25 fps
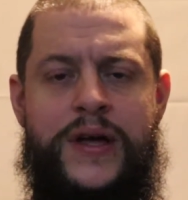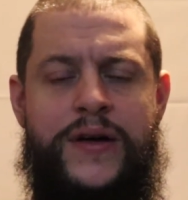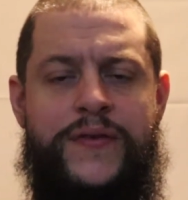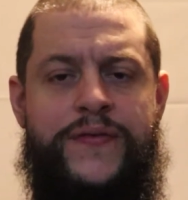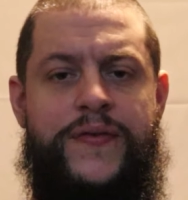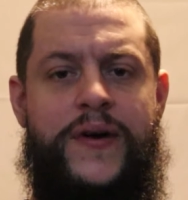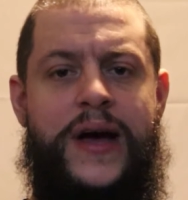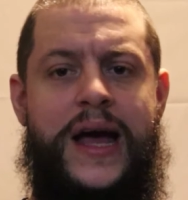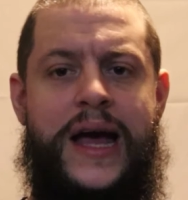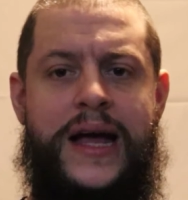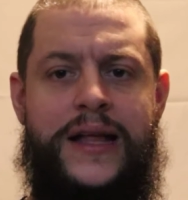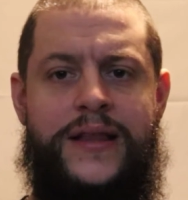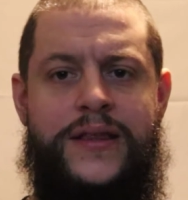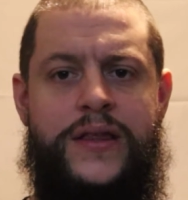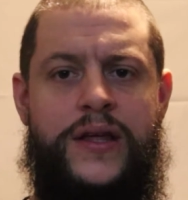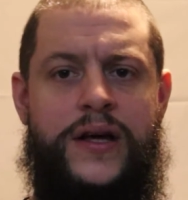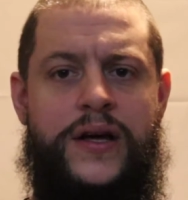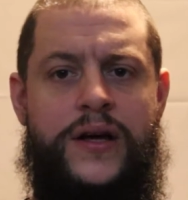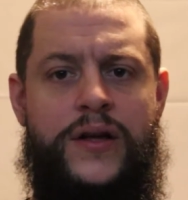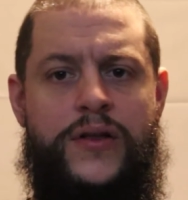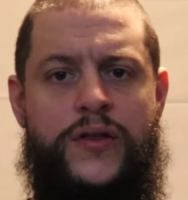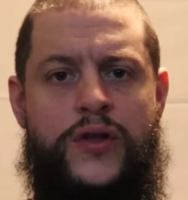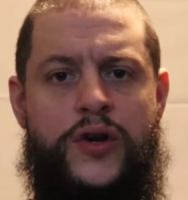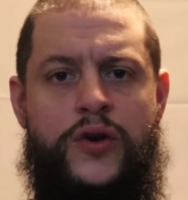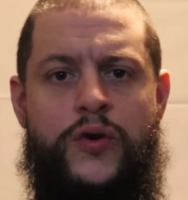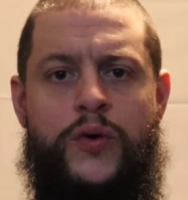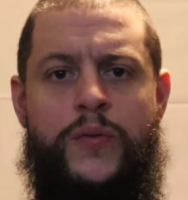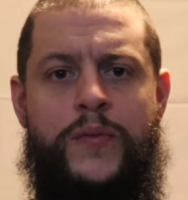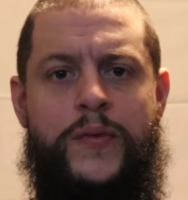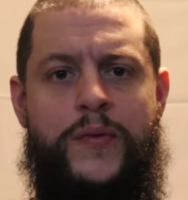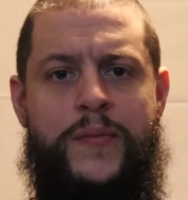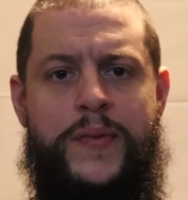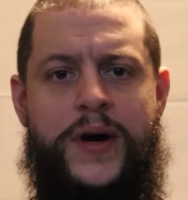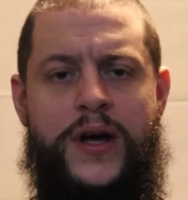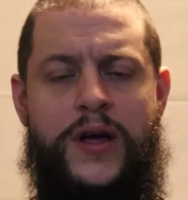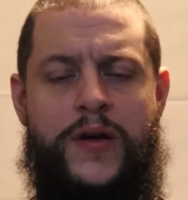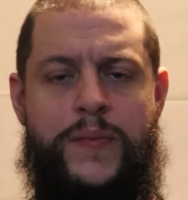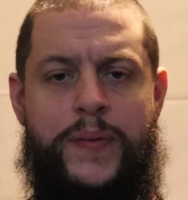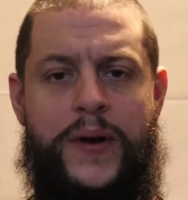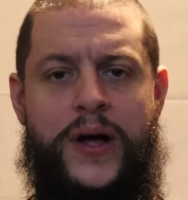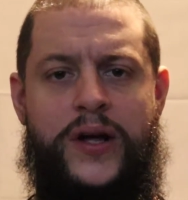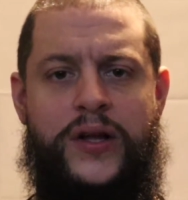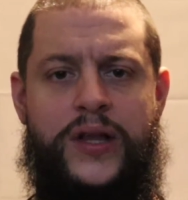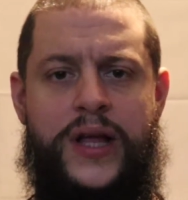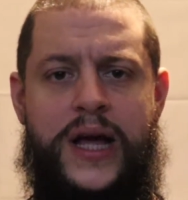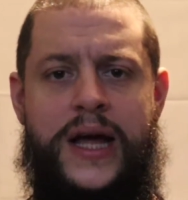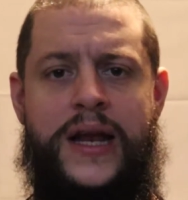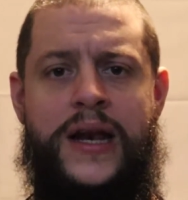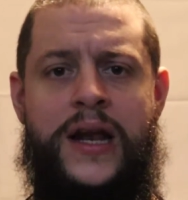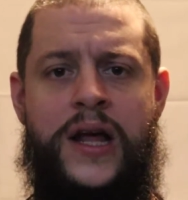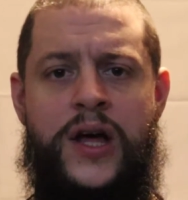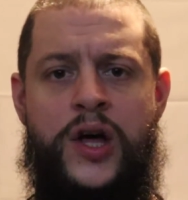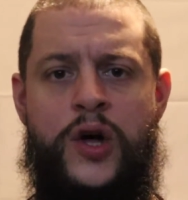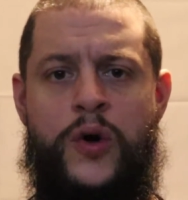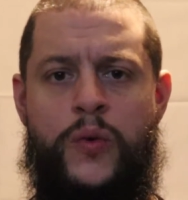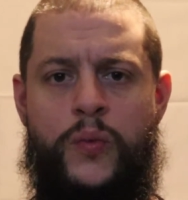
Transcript: if I had the normal mic plugged in,